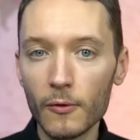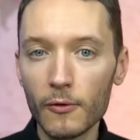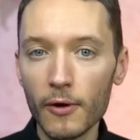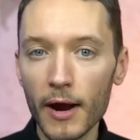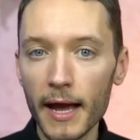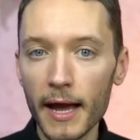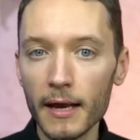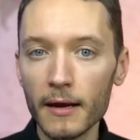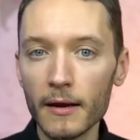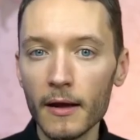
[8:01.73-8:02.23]

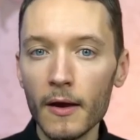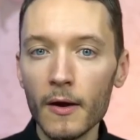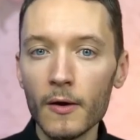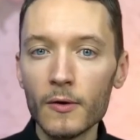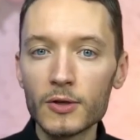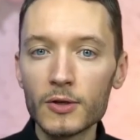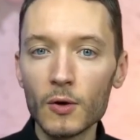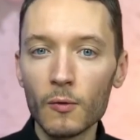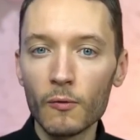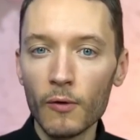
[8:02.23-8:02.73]
Ukraine.
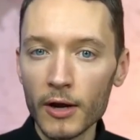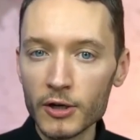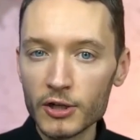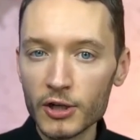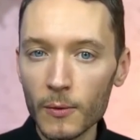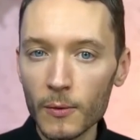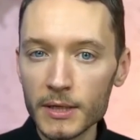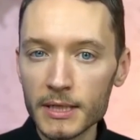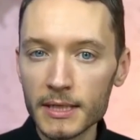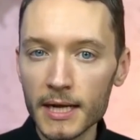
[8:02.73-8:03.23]
So
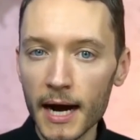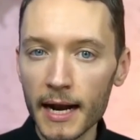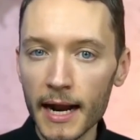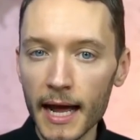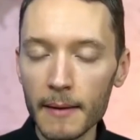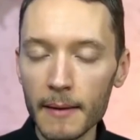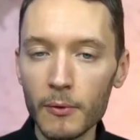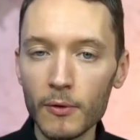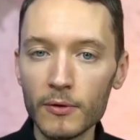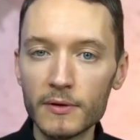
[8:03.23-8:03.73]
Russia was not
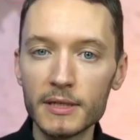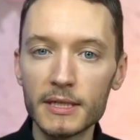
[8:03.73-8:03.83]
able